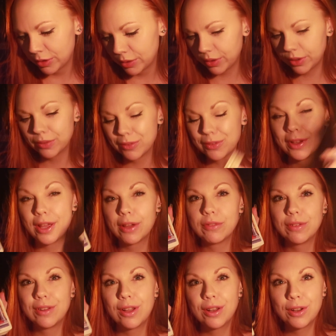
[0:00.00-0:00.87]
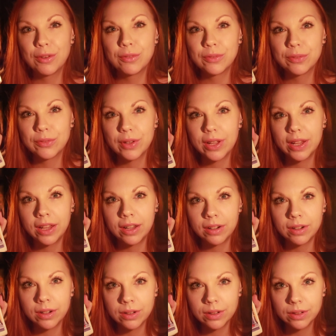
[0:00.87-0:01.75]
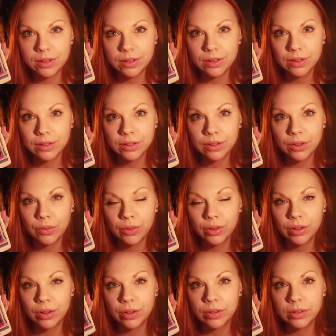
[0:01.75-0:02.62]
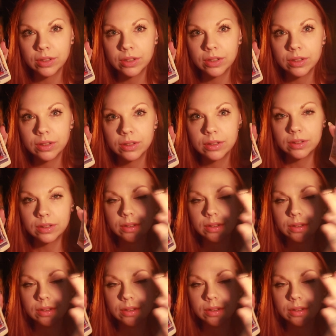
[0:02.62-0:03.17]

Oh, we have a lot of air going on here.